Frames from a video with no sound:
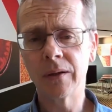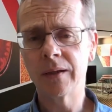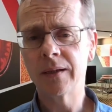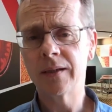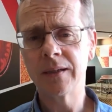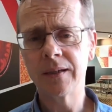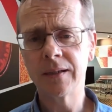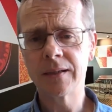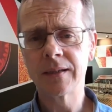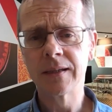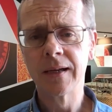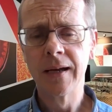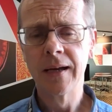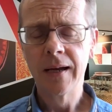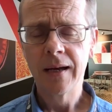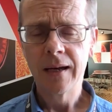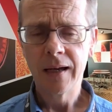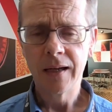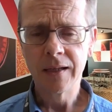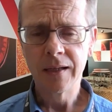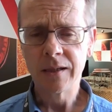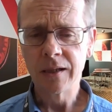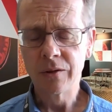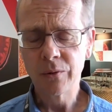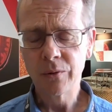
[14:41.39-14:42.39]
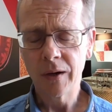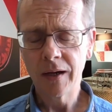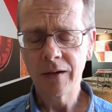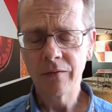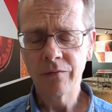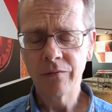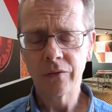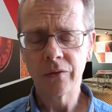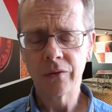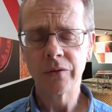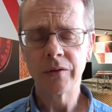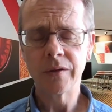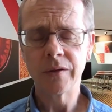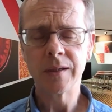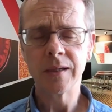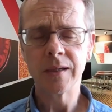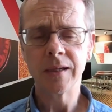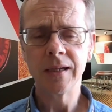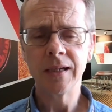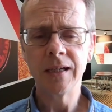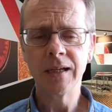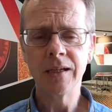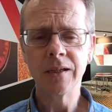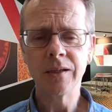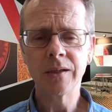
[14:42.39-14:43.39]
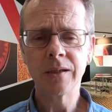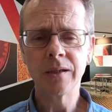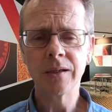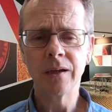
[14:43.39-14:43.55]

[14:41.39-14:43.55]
And it's a dreadful disease.